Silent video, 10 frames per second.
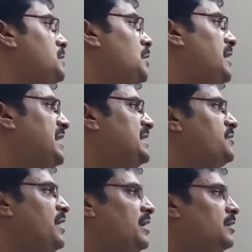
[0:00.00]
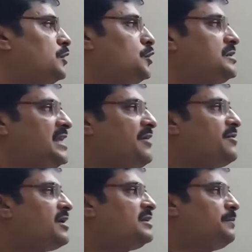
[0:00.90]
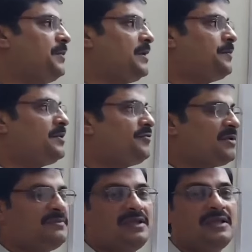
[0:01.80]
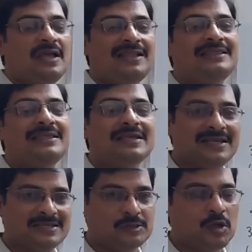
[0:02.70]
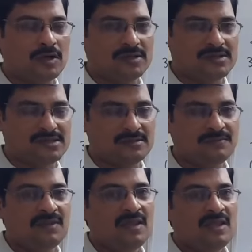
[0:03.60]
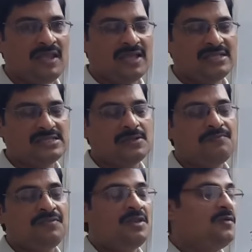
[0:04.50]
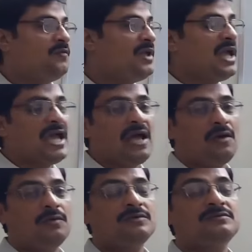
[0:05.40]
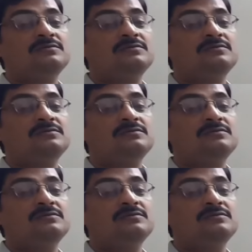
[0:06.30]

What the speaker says: So next one, to safeguard the people from the health hazards. Yes, we have